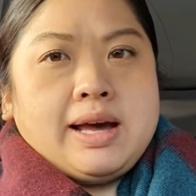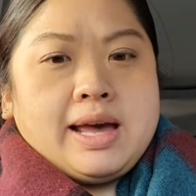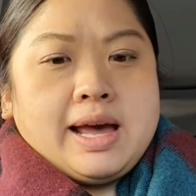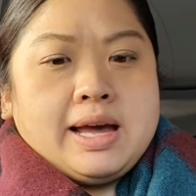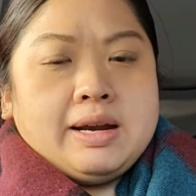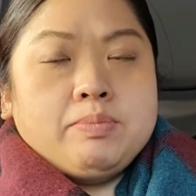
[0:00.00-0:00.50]
I
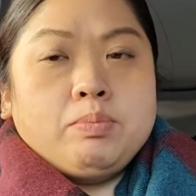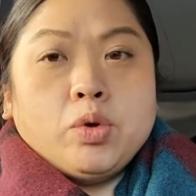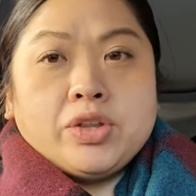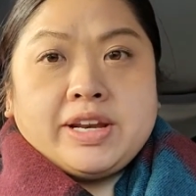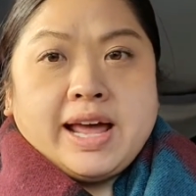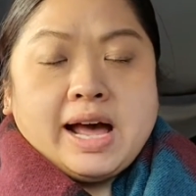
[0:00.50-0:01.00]
had
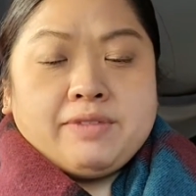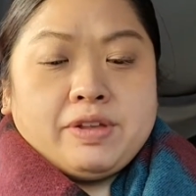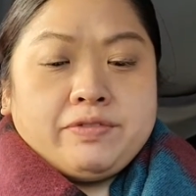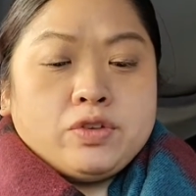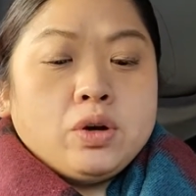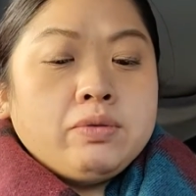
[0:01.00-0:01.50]
more than half
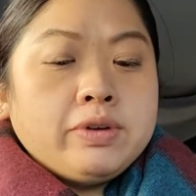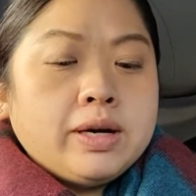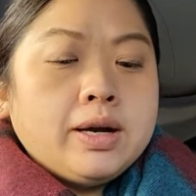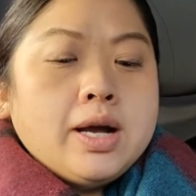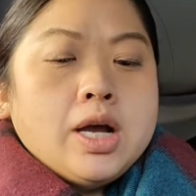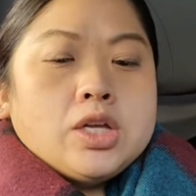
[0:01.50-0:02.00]
left
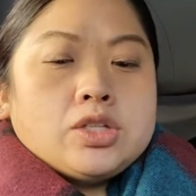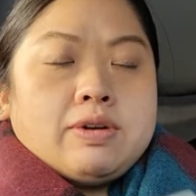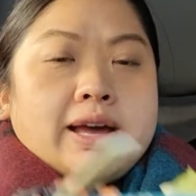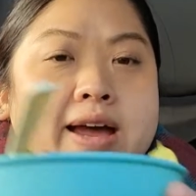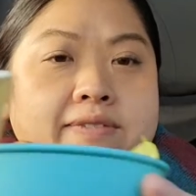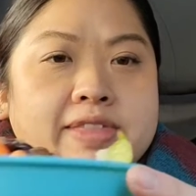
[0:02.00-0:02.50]
over. So
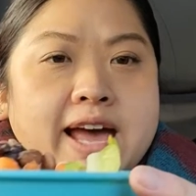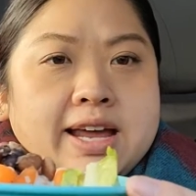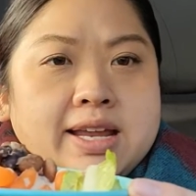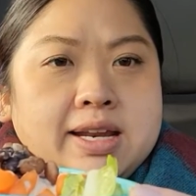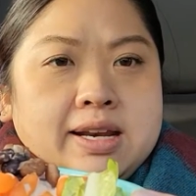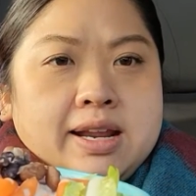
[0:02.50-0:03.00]
I have
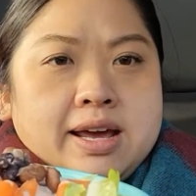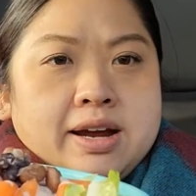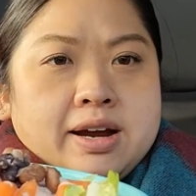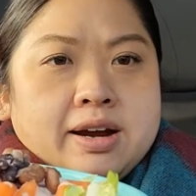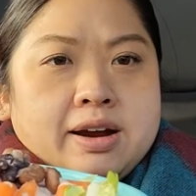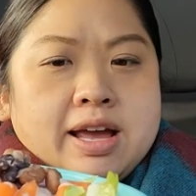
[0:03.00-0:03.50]
that in
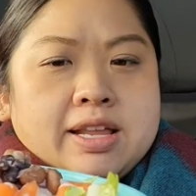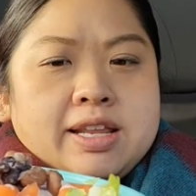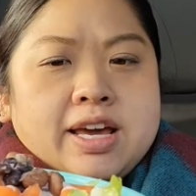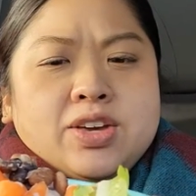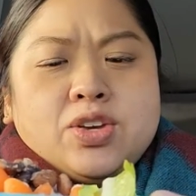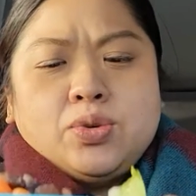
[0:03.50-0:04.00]
there. And
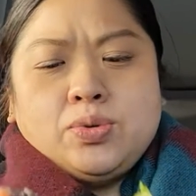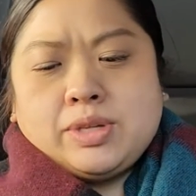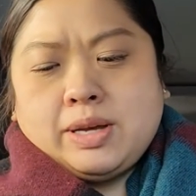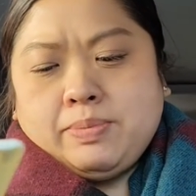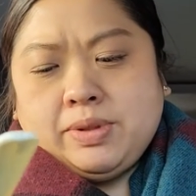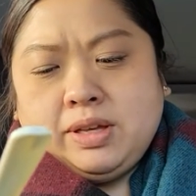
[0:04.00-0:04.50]
they
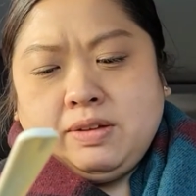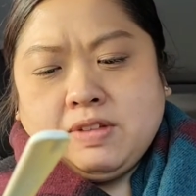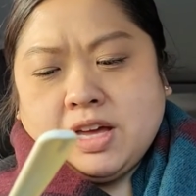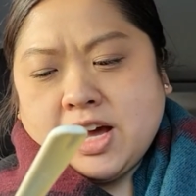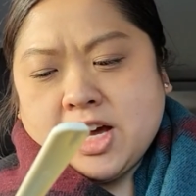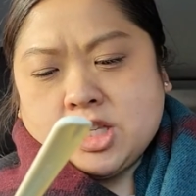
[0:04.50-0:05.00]
use, I believe,
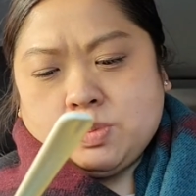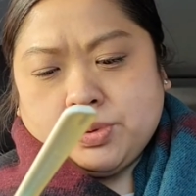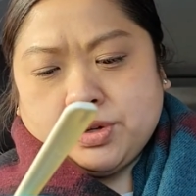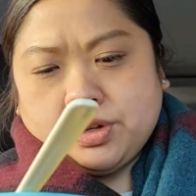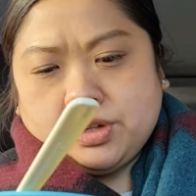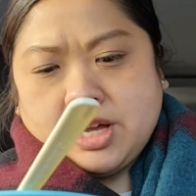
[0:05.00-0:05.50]
like
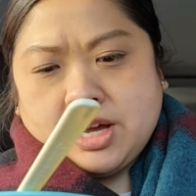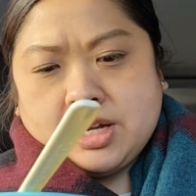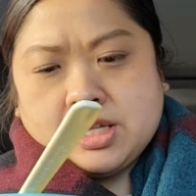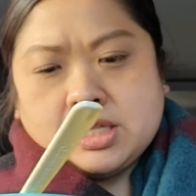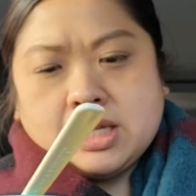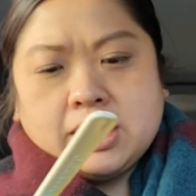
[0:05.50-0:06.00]
iceberg
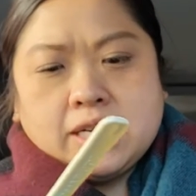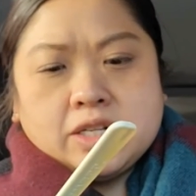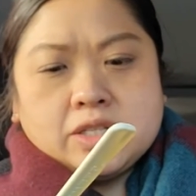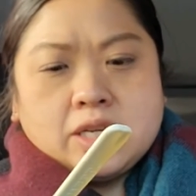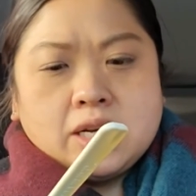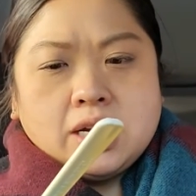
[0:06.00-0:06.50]
lettuce. And
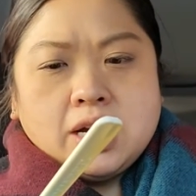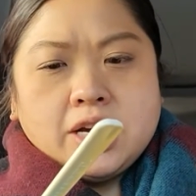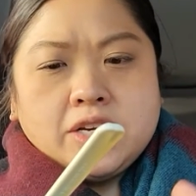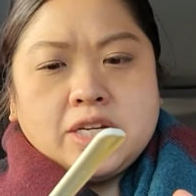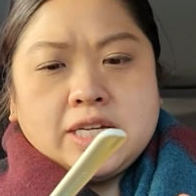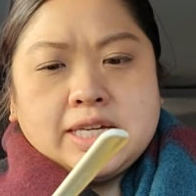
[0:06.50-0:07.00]
there's
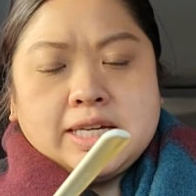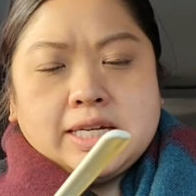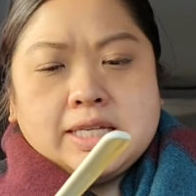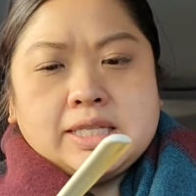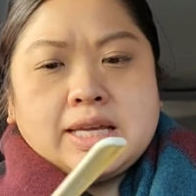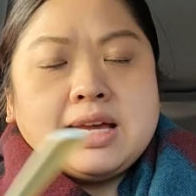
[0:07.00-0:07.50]

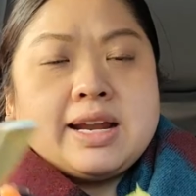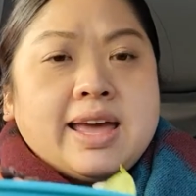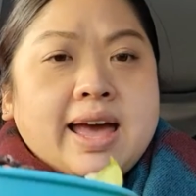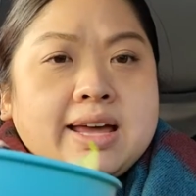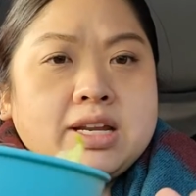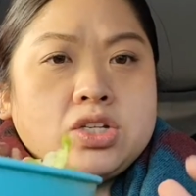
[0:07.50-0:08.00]
onions. And I
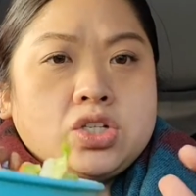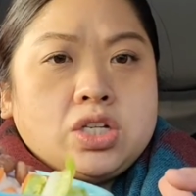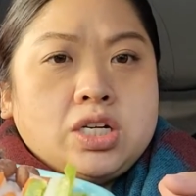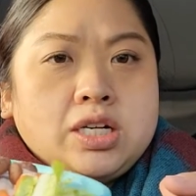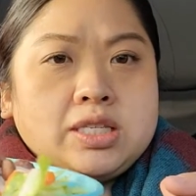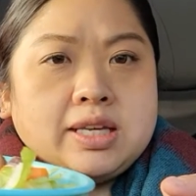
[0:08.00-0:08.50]
added
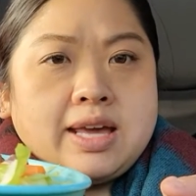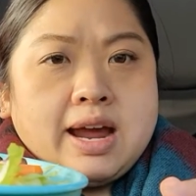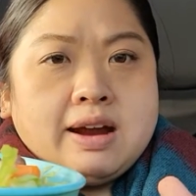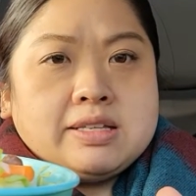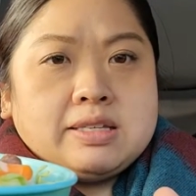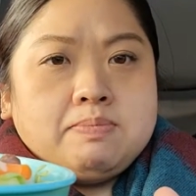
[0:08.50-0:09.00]
cheese and
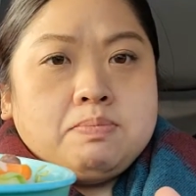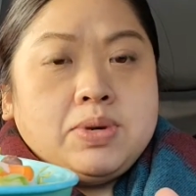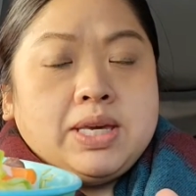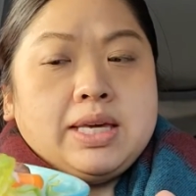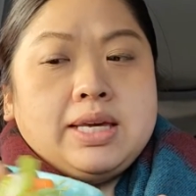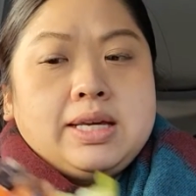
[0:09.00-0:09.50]
carrots and
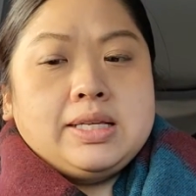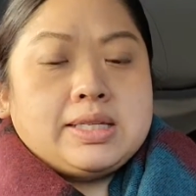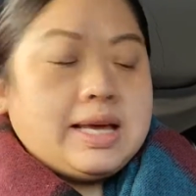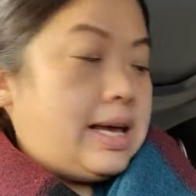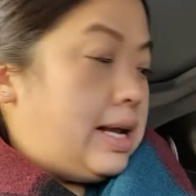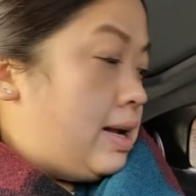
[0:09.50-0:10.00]

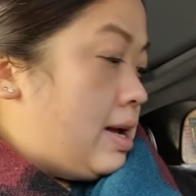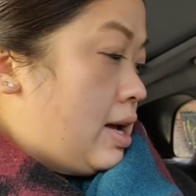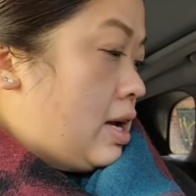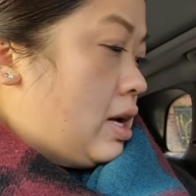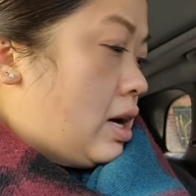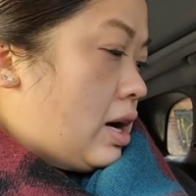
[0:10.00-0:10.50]
beans. And
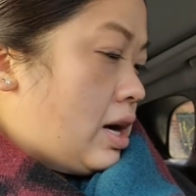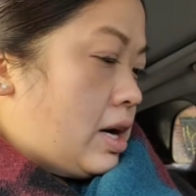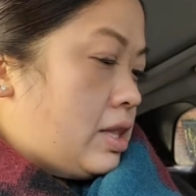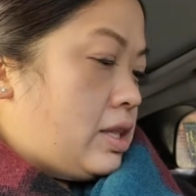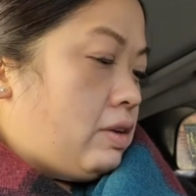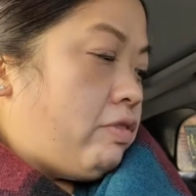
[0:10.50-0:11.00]

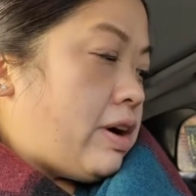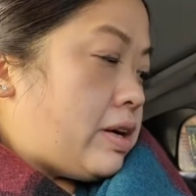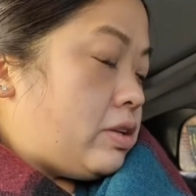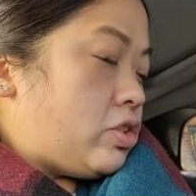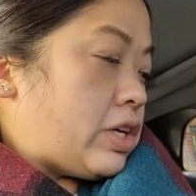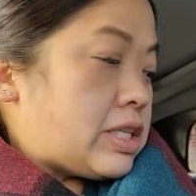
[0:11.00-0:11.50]
uh, the
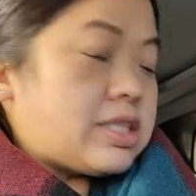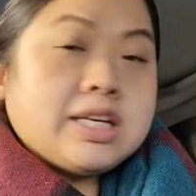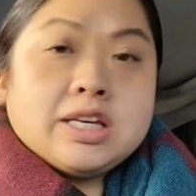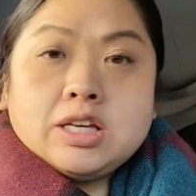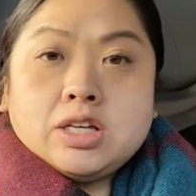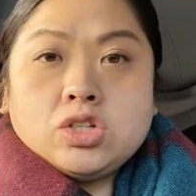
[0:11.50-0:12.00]

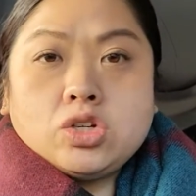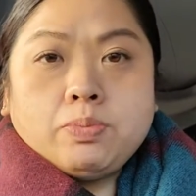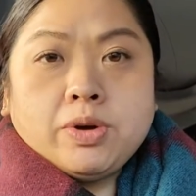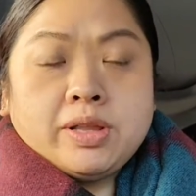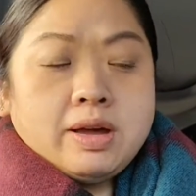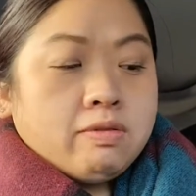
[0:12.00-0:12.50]
dressing is
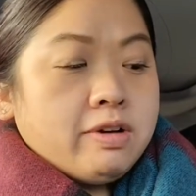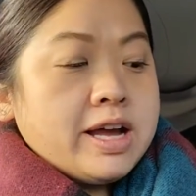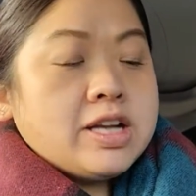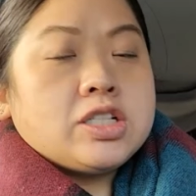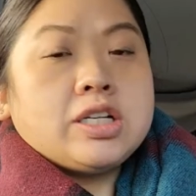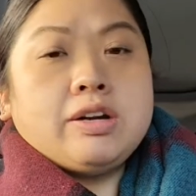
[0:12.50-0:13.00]
Chipotle
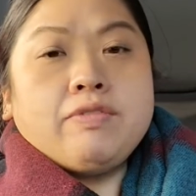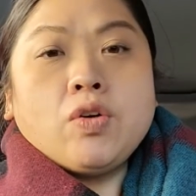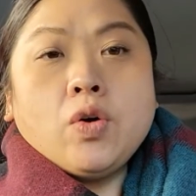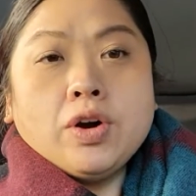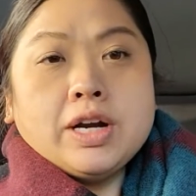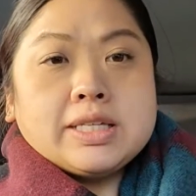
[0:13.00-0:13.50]
Ranch. And
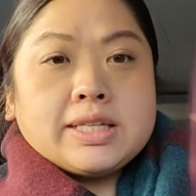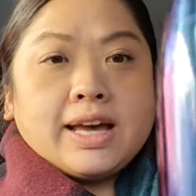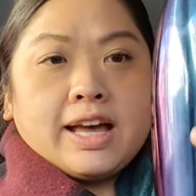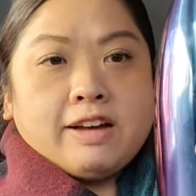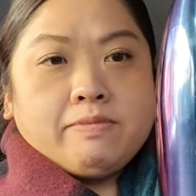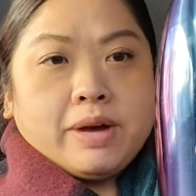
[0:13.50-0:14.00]
of course,
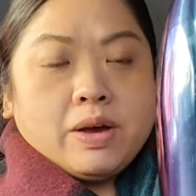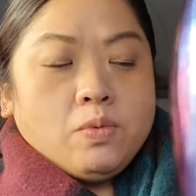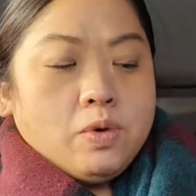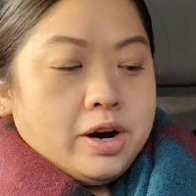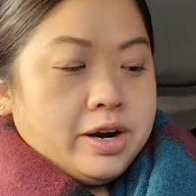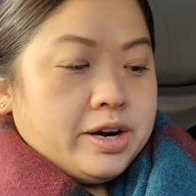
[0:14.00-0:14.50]
I have my
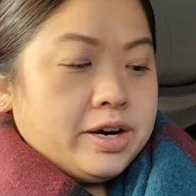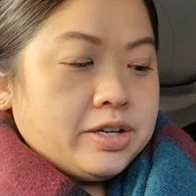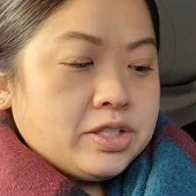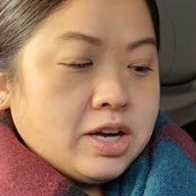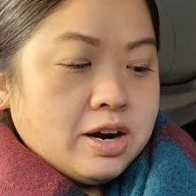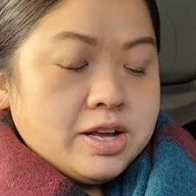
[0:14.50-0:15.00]

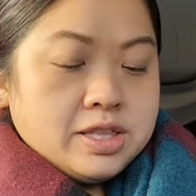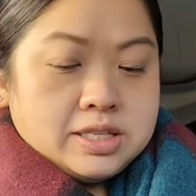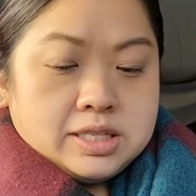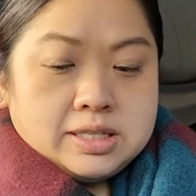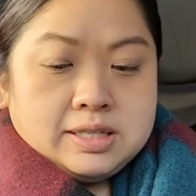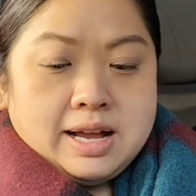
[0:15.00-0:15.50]
water. Sorry,
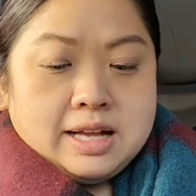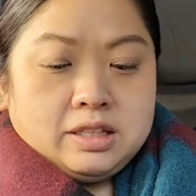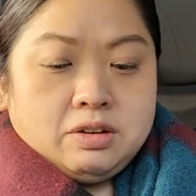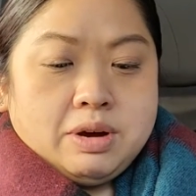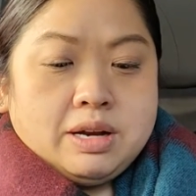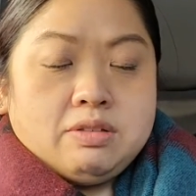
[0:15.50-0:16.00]
this is not
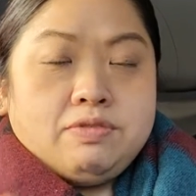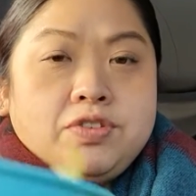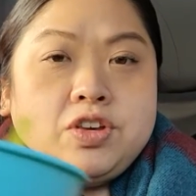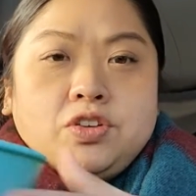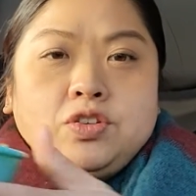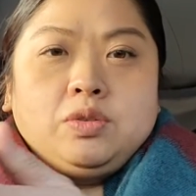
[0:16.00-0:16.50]
the greatest
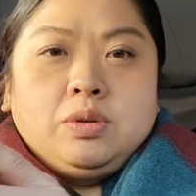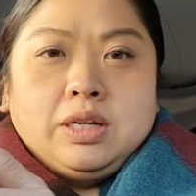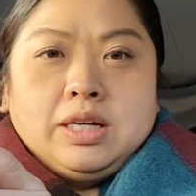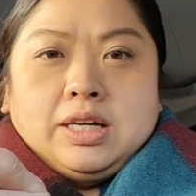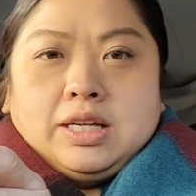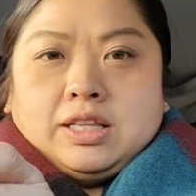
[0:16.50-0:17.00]
view.
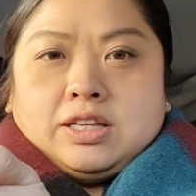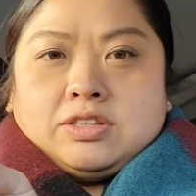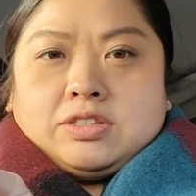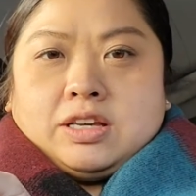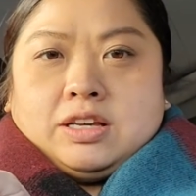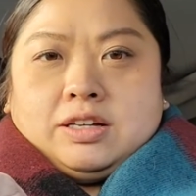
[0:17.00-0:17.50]

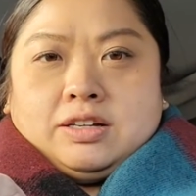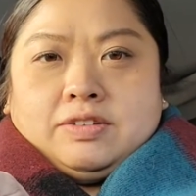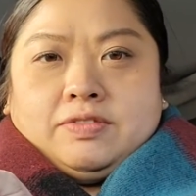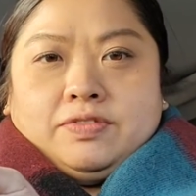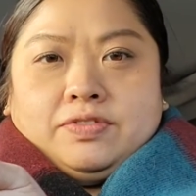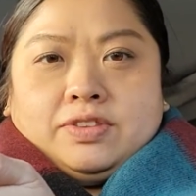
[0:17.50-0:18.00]
Let's see.
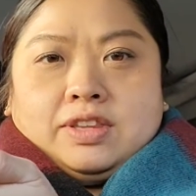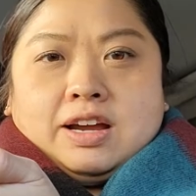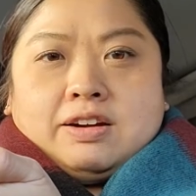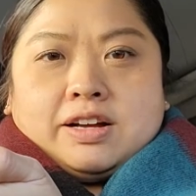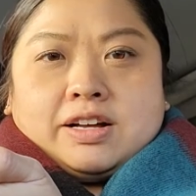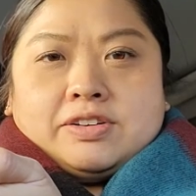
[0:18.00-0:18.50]

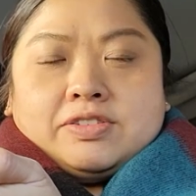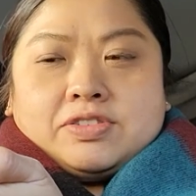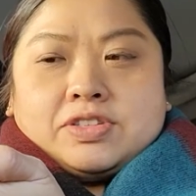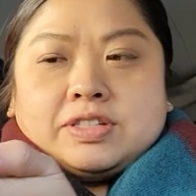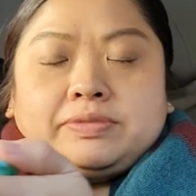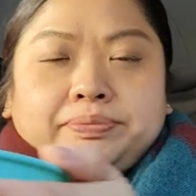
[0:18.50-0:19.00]
There it
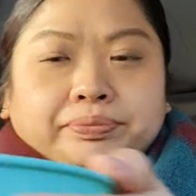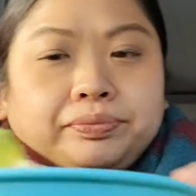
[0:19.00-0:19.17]
goes.